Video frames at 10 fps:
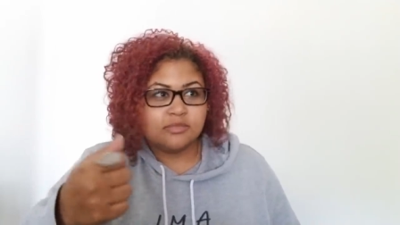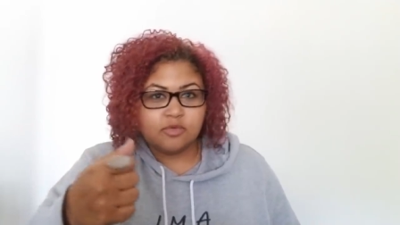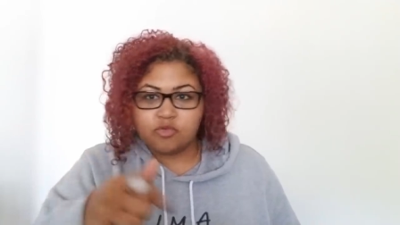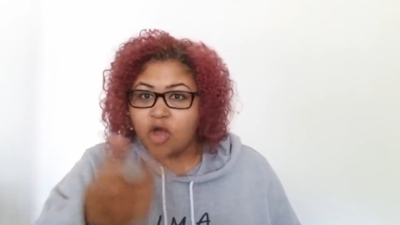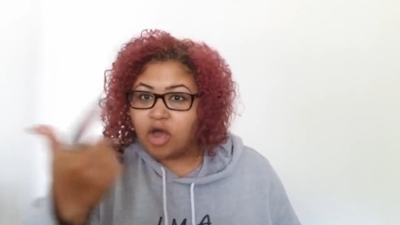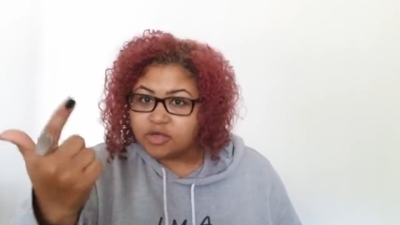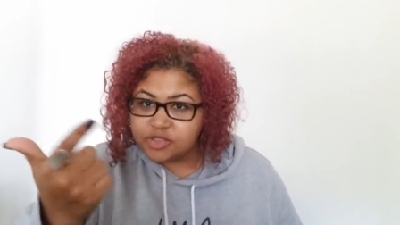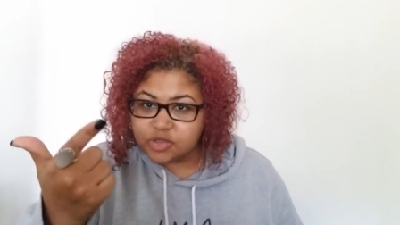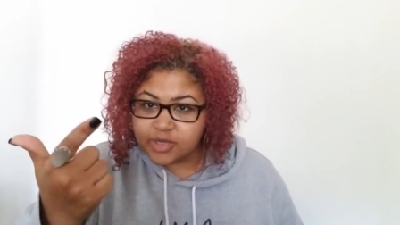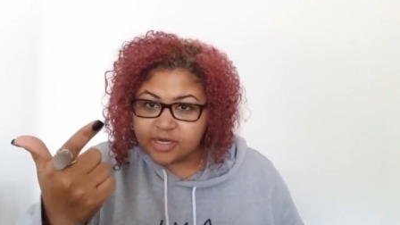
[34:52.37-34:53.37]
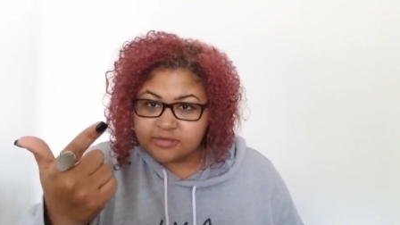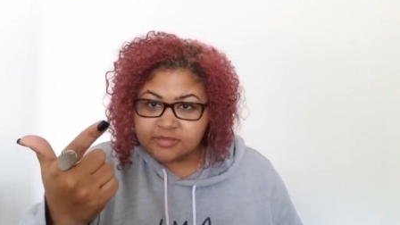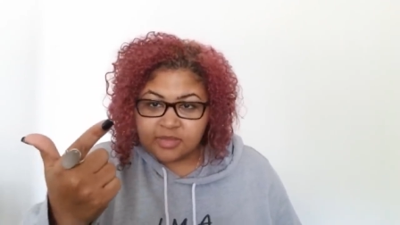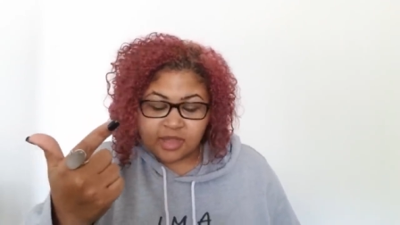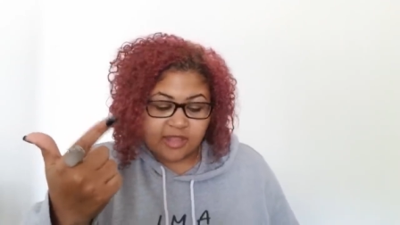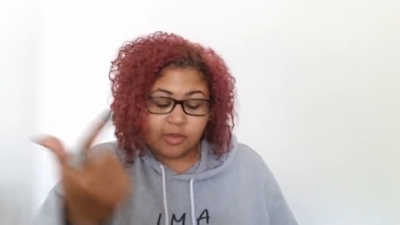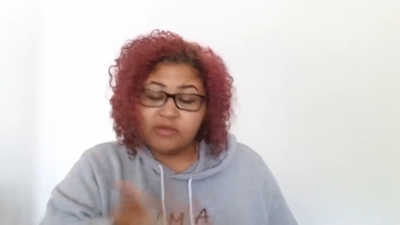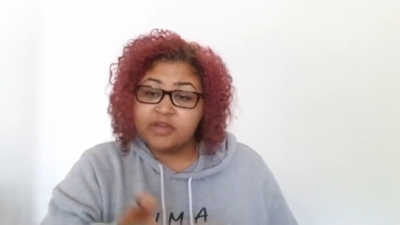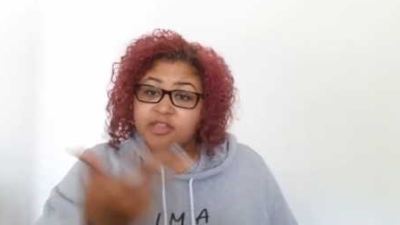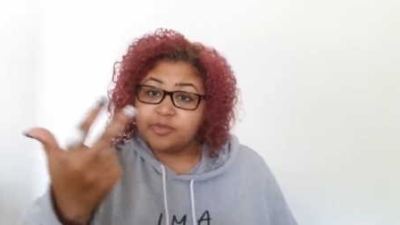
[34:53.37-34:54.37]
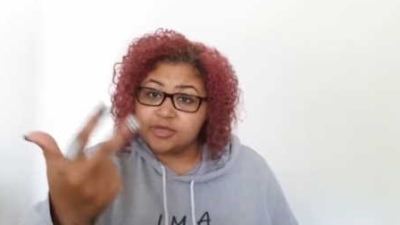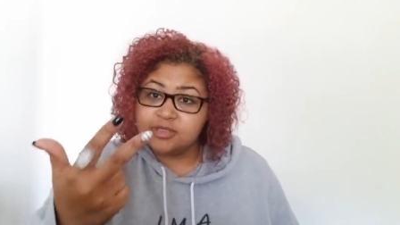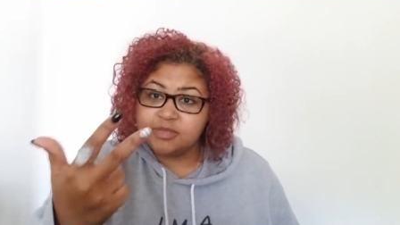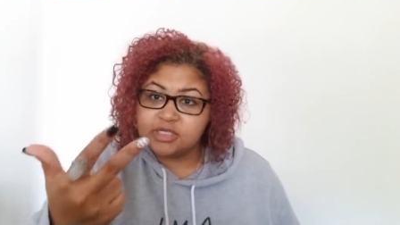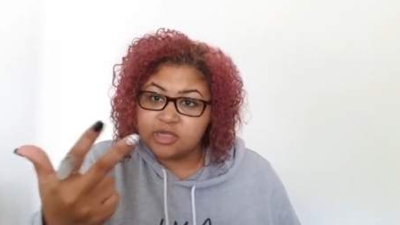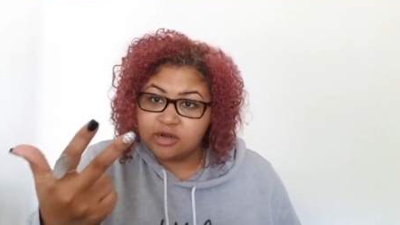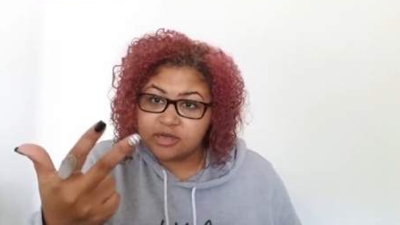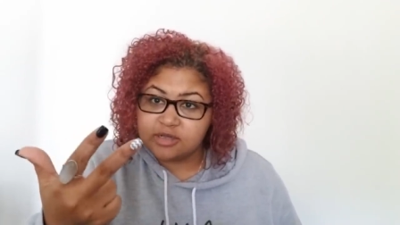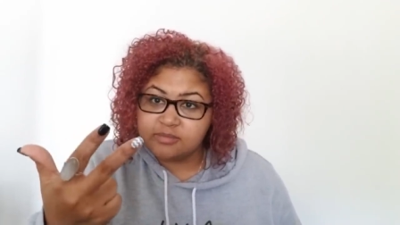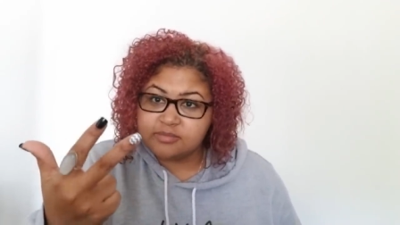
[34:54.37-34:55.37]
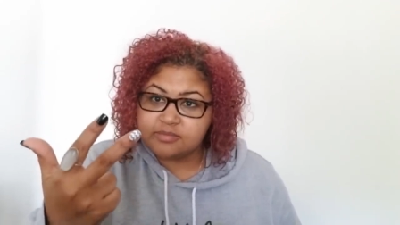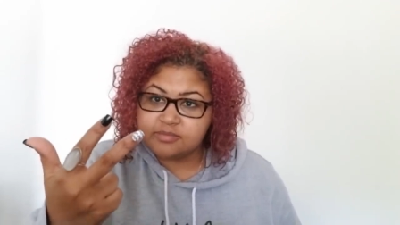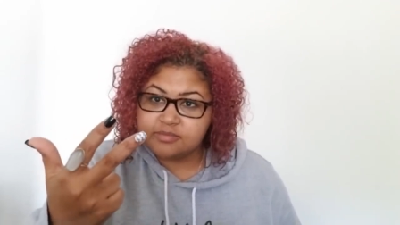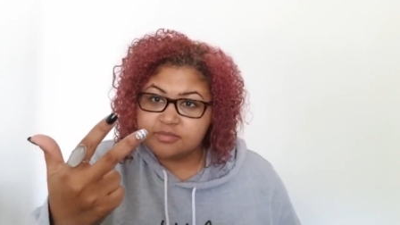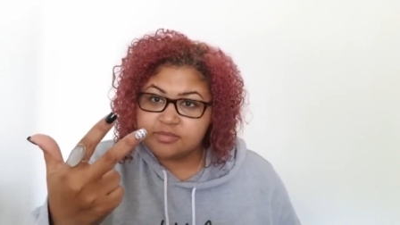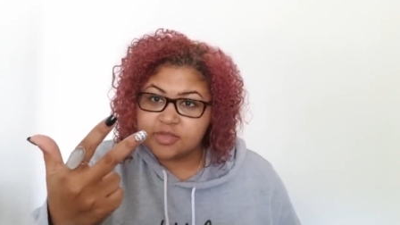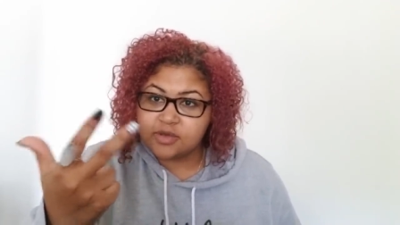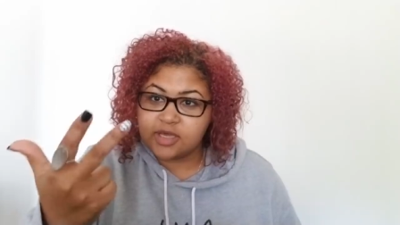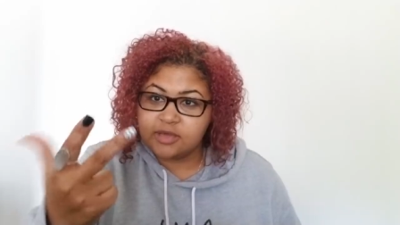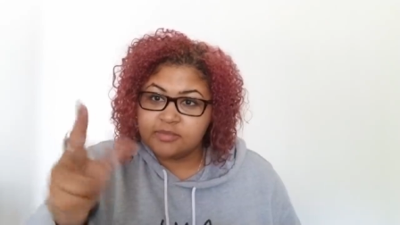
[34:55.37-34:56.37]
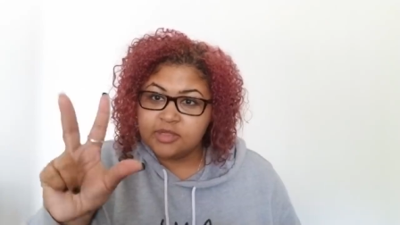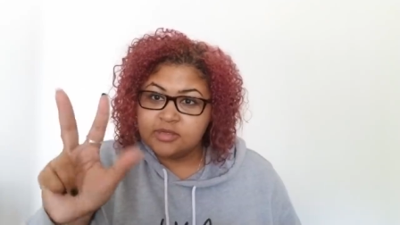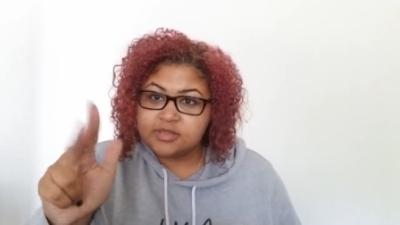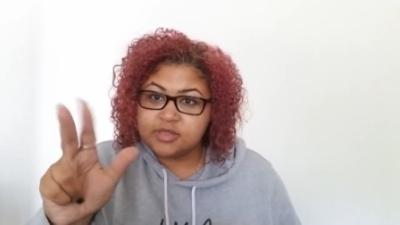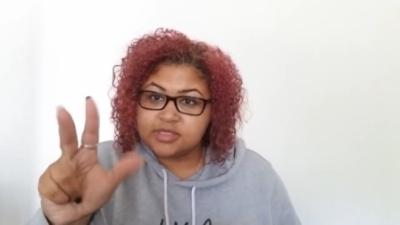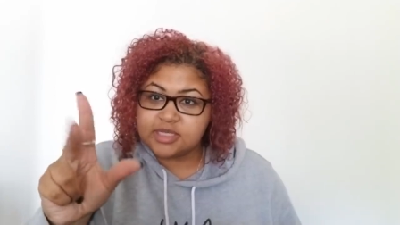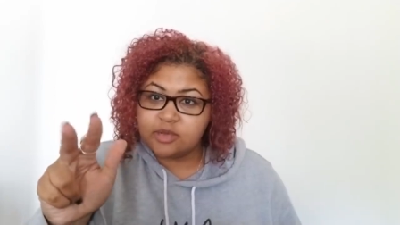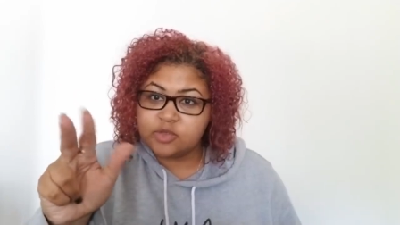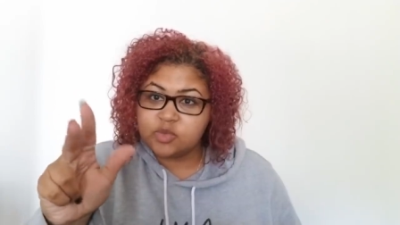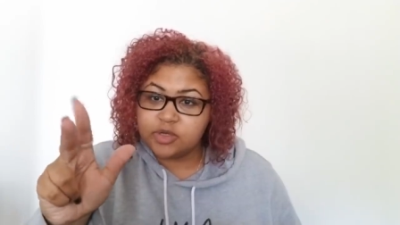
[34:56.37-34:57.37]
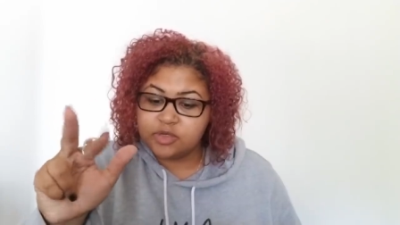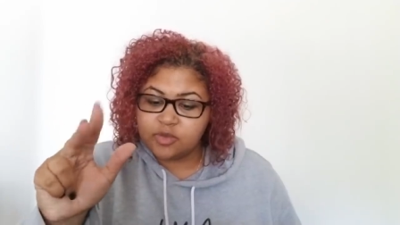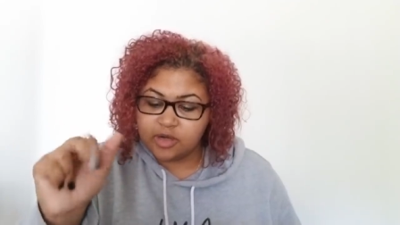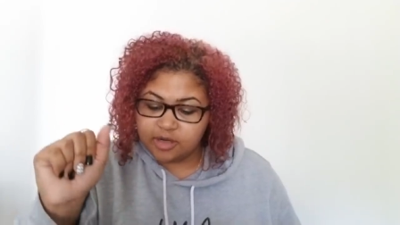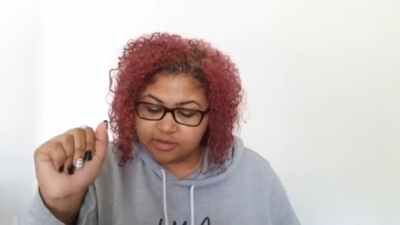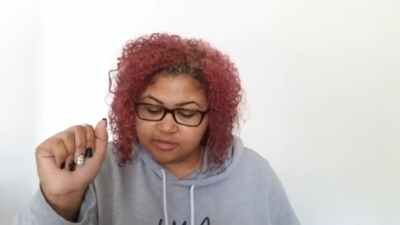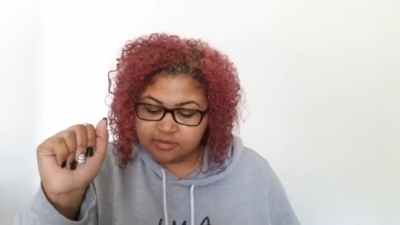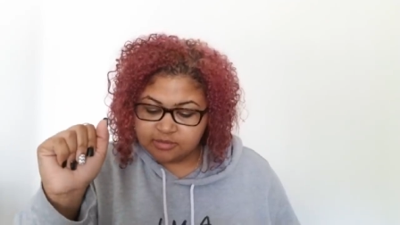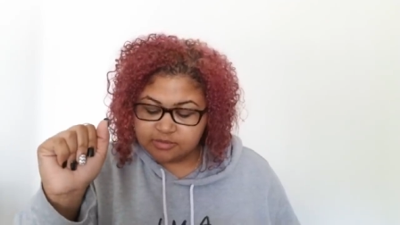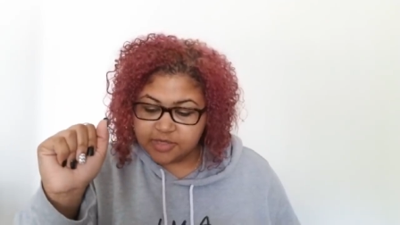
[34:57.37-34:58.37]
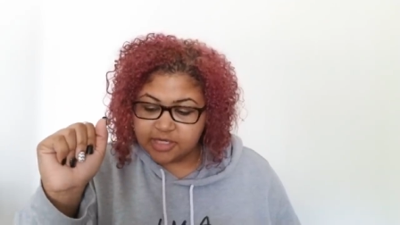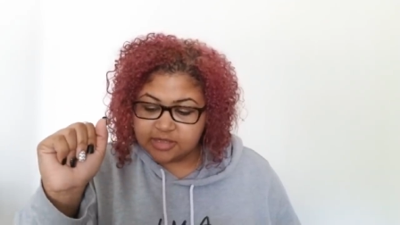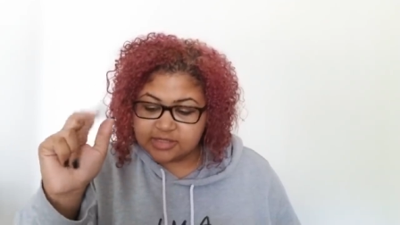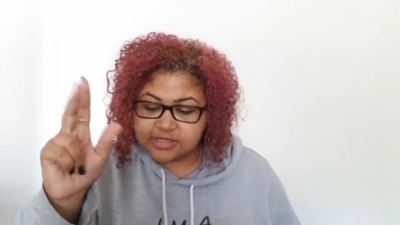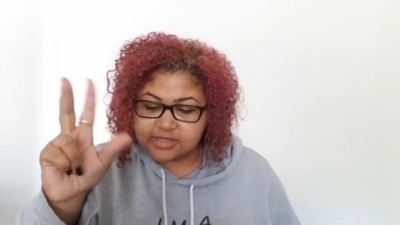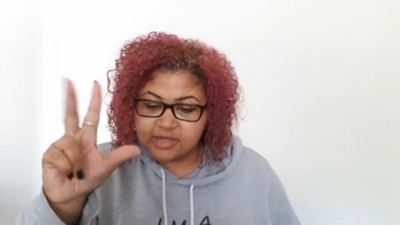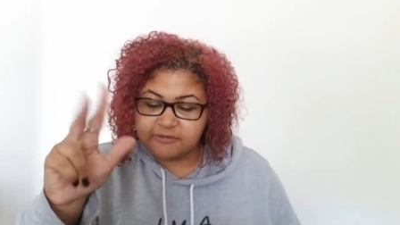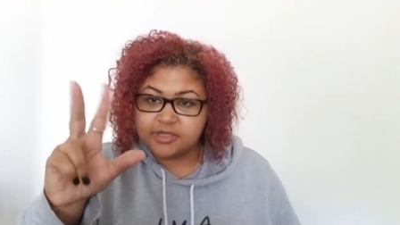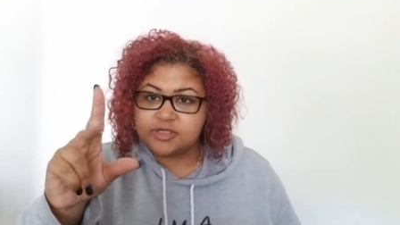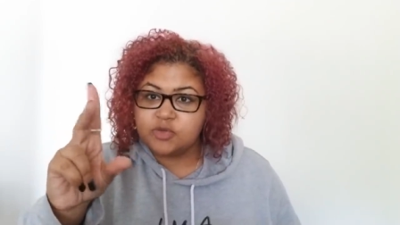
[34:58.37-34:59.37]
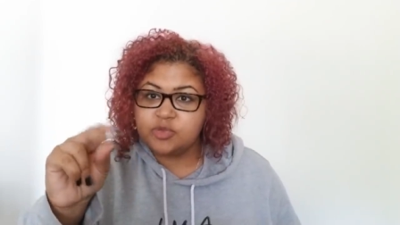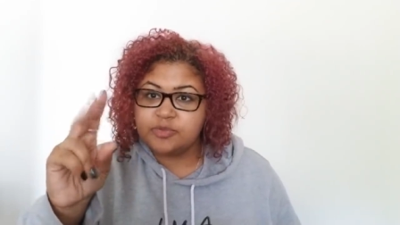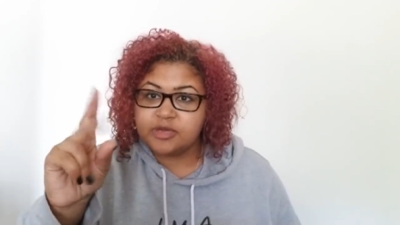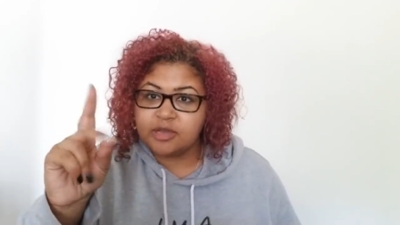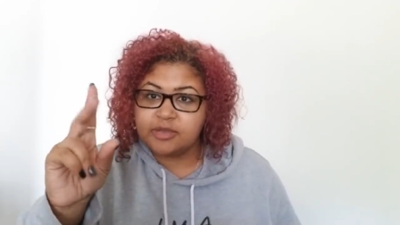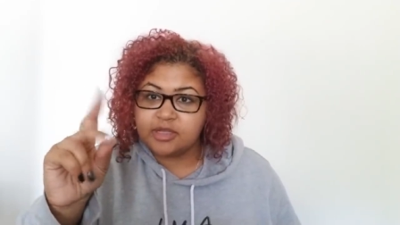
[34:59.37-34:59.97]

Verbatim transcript: wrongdoer, and then we've got the person being targeted. Okay, so decide which one you are. But this is definitely two people coming